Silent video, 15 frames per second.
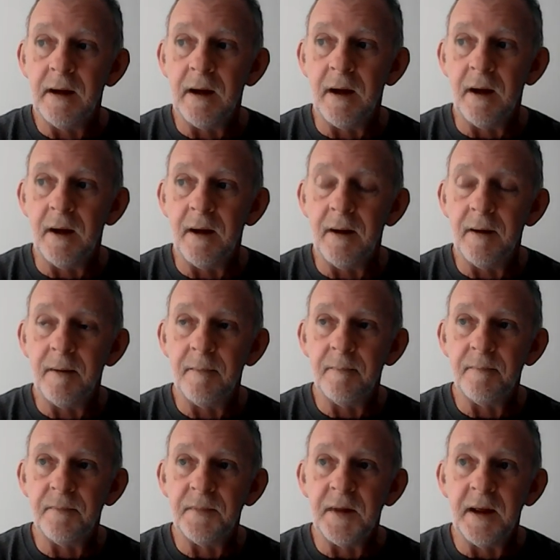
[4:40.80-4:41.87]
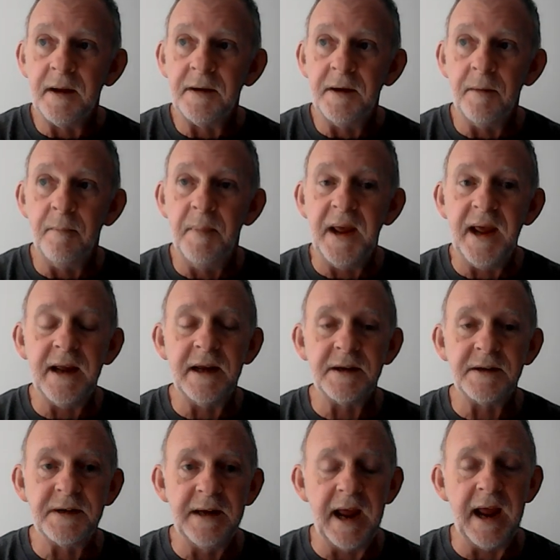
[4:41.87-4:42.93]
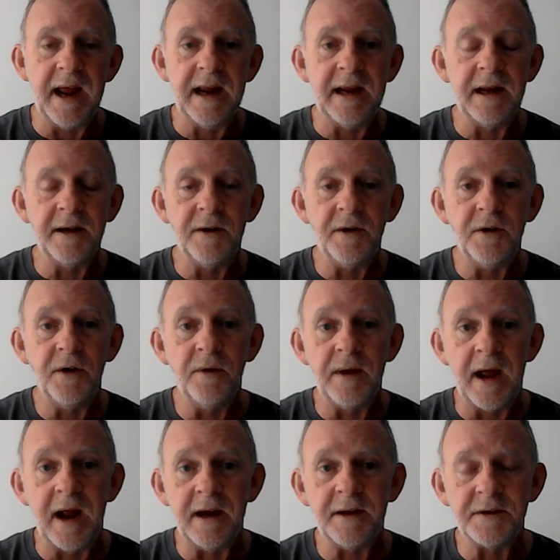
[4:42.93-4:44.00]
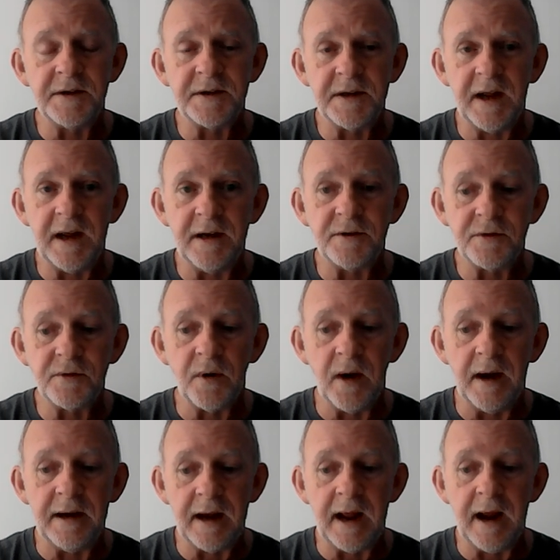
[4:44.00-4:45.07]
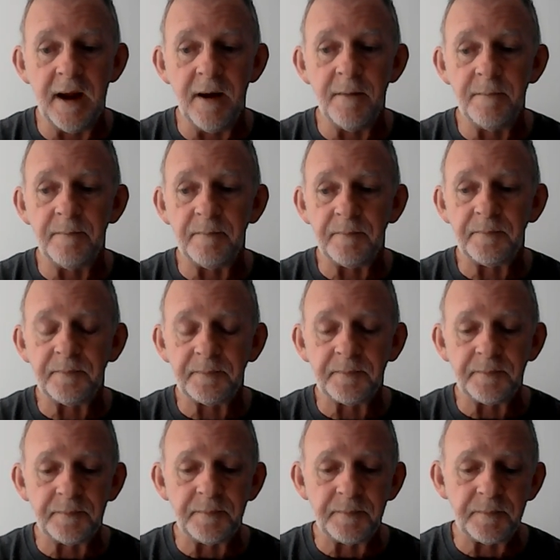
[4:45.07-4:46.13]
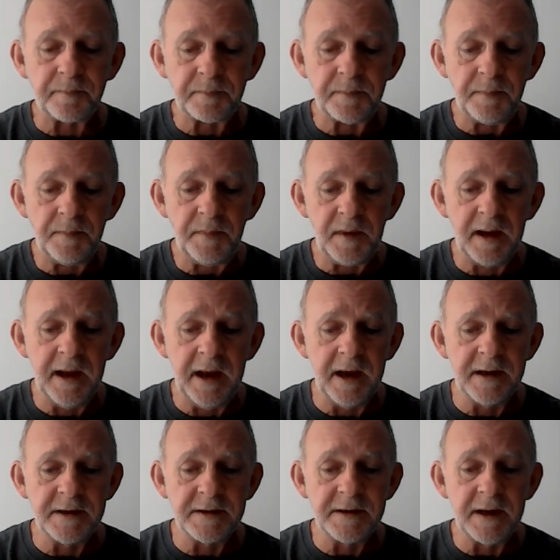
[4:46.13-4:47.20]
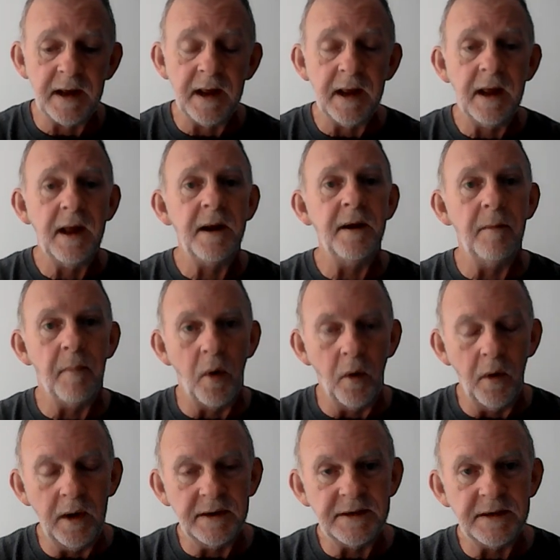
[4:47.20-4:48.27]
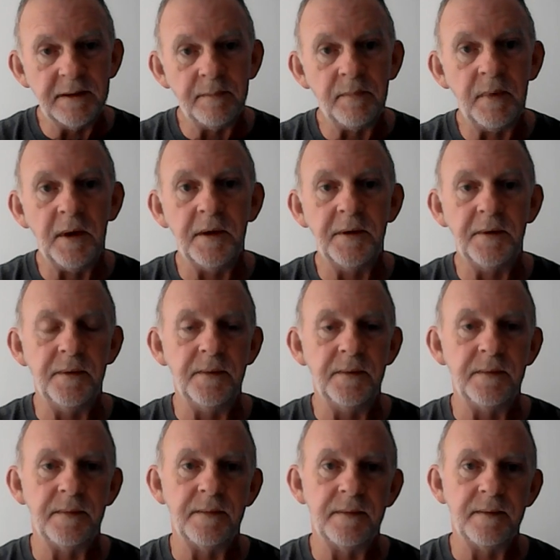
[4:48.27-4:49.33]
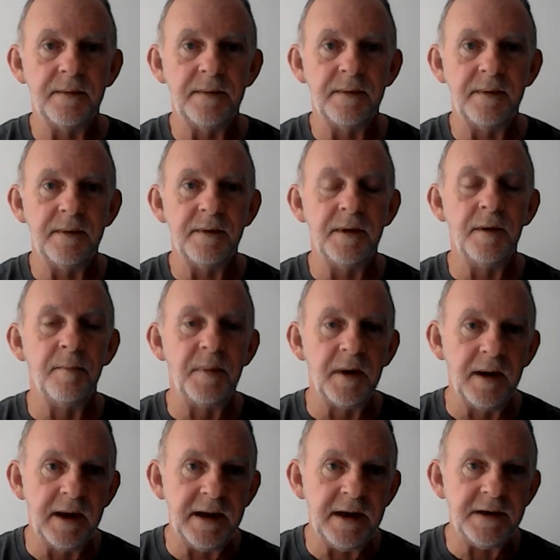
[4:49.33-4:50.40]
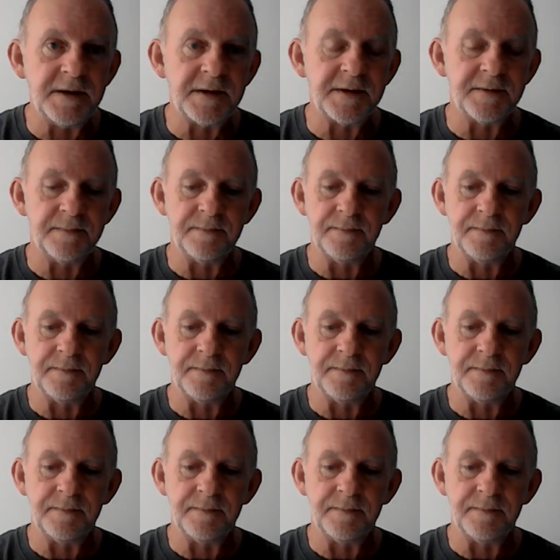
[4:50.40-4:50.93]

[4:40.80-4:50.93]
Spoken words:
The biggest gang in the United States right now is the Boys in Blue, the police.